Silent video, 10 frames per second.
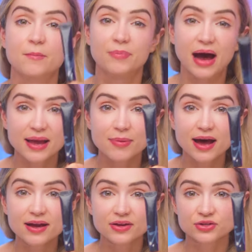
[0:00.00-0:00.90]
Bye
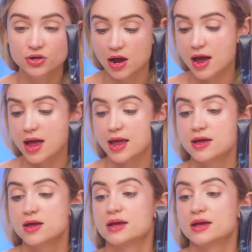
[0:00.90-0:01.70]
Bye Under Eye